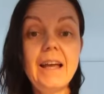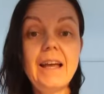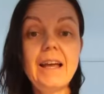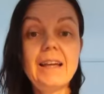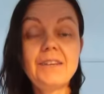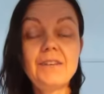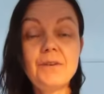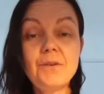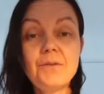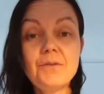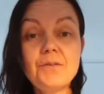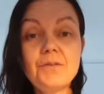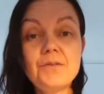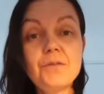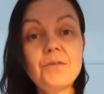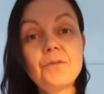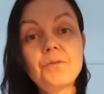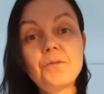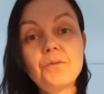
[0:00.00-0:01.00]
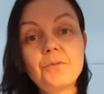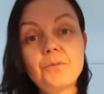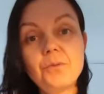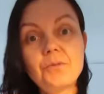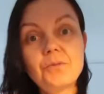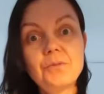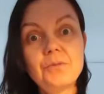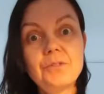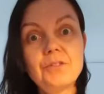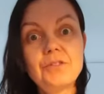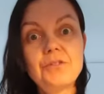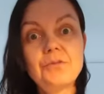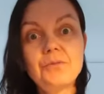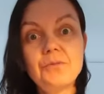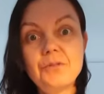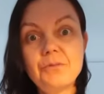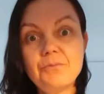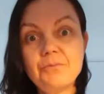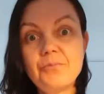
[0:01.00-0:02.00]
and also what we need
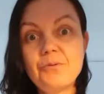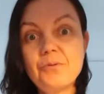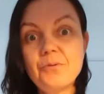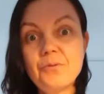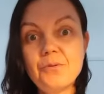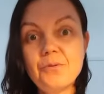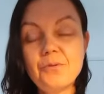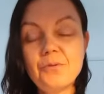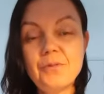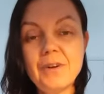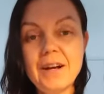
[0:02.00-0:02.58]
to improve